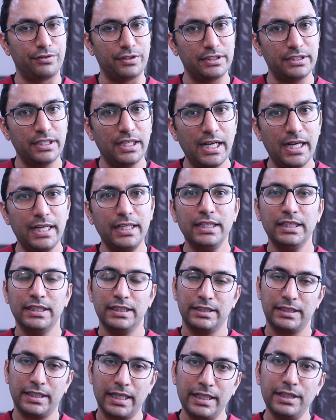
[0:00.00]
Switzerland,
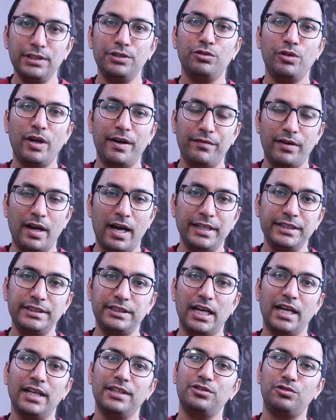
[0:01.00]
then you have high
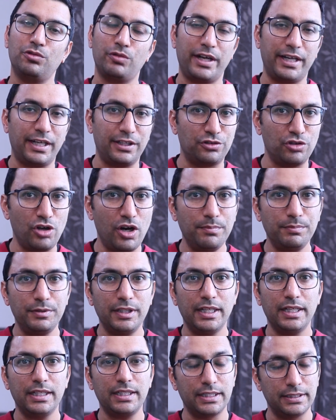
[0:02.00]
chance to get a job
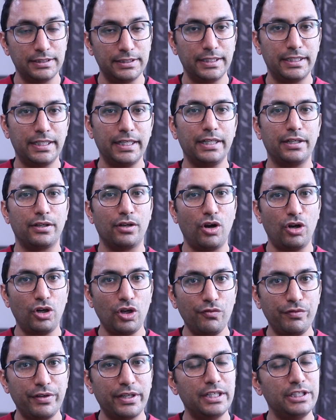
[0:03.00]
there, considering a lot
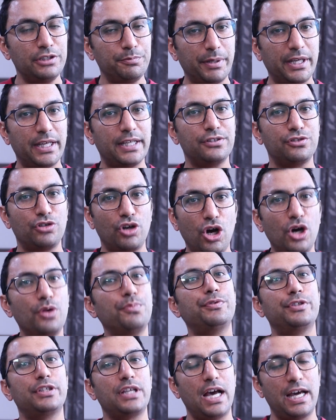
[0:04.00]
of English speaking
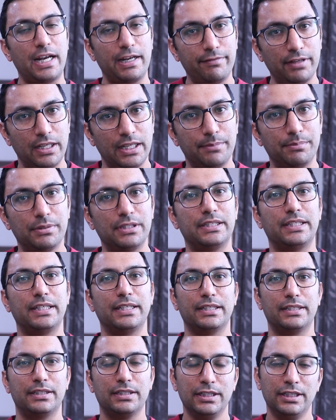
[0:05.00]
jobs are available
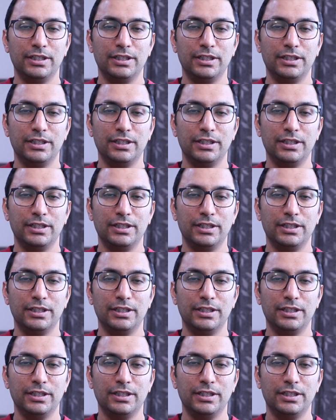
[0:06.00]
there.